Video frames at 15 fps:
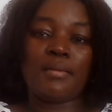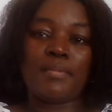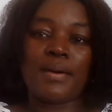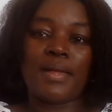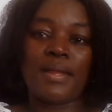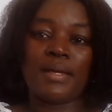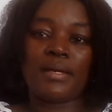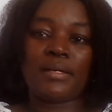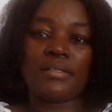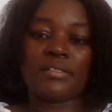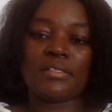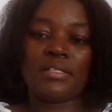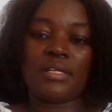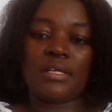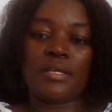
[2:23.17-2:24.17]
But like I
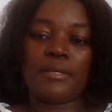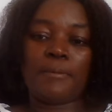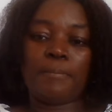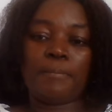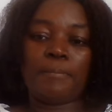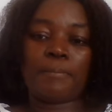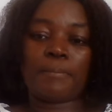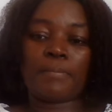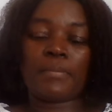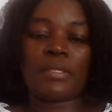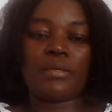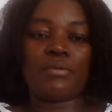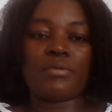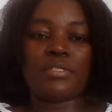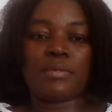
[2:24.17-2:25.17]
say,
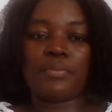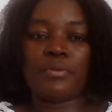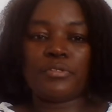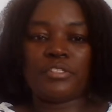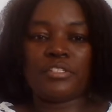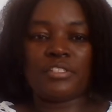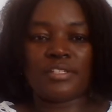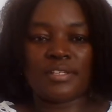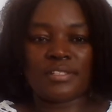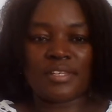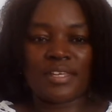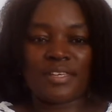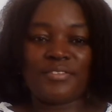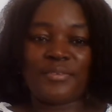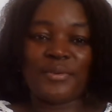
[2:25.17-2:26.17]
we support each other.
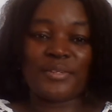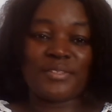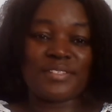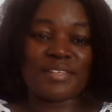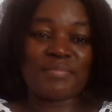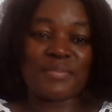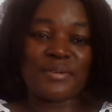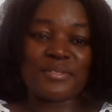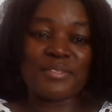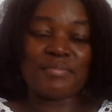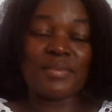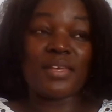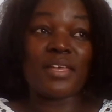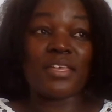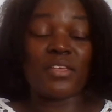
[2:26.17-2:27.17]
If you want to support
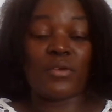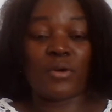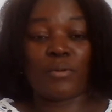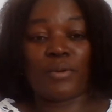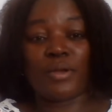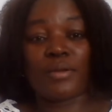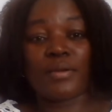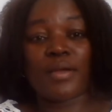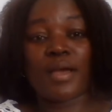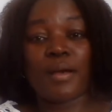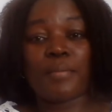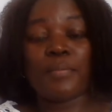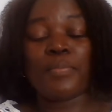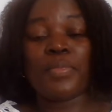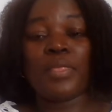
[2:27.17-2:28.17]
me, you're
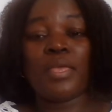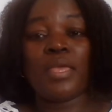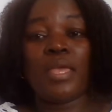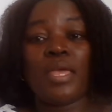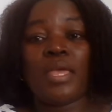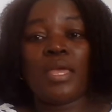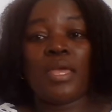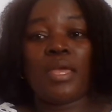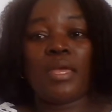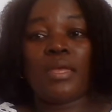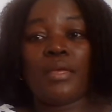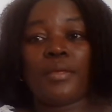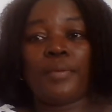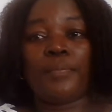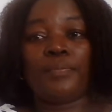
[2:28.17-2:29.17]

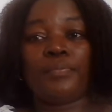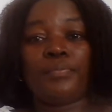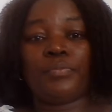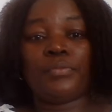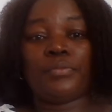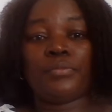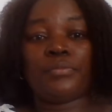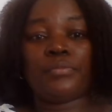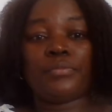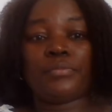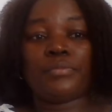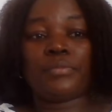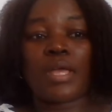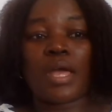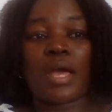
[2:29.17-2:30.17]
welcome.
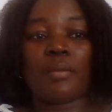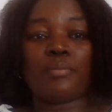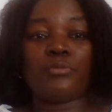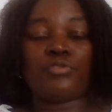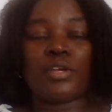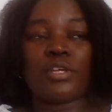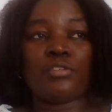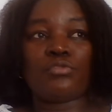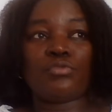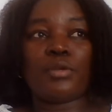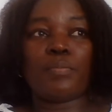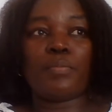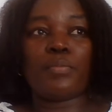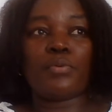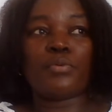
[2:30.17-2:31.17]
I'm trying to
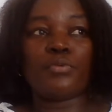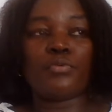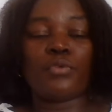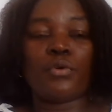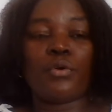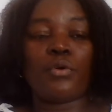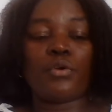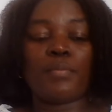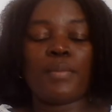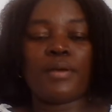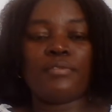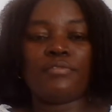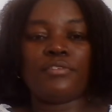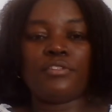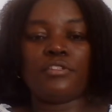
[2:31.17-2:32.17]
improve all
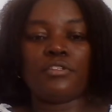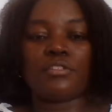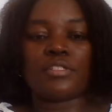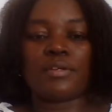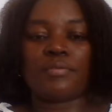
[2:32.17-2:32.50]
my videos.